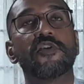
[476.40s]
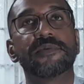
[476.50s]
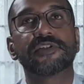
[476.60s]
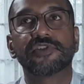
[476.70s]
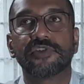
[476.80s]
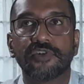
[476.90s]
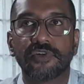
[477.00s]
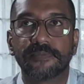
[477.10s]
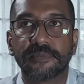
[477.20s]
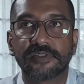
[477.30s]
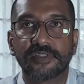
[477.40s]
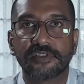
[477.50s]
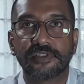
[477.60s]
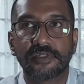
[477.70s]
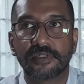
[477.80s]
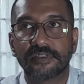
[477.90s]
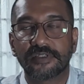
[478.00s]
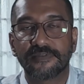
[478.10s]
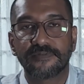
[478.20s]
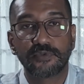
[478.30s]
much your messaging is
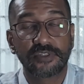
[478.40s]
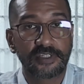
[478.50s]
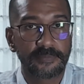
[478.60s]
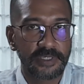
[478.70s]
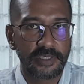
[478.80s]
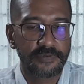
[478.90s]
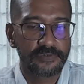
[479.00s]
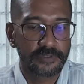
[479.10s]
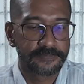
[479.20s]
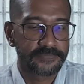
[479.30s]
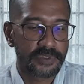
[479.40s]
influencing behavior.